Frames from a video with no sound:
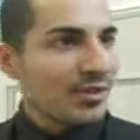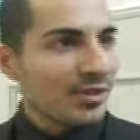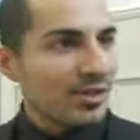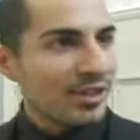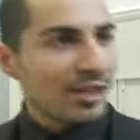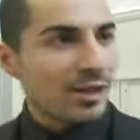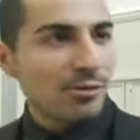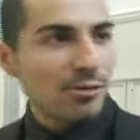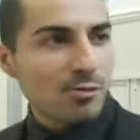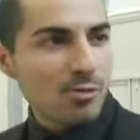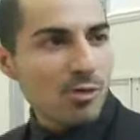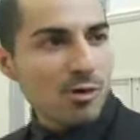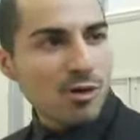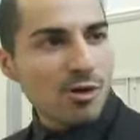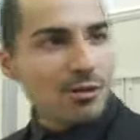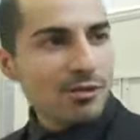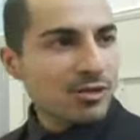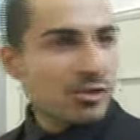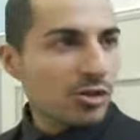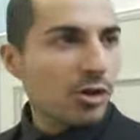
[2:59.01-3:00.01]
You know, they were
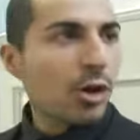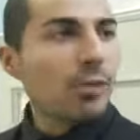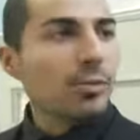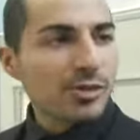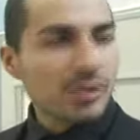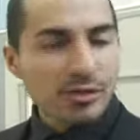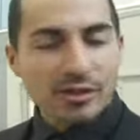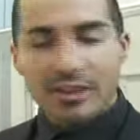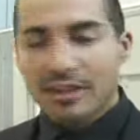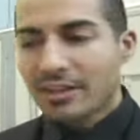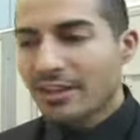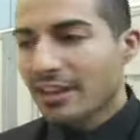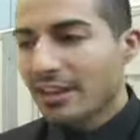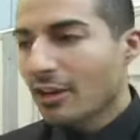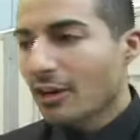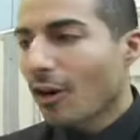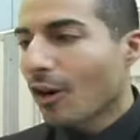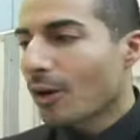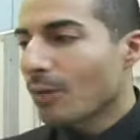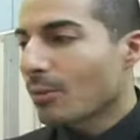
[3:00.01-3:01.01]
more sculpture
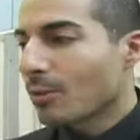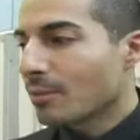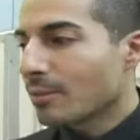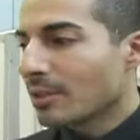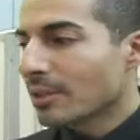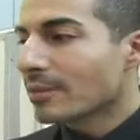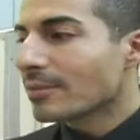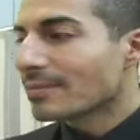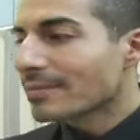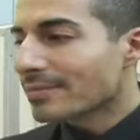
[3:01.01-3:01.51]
than automobile.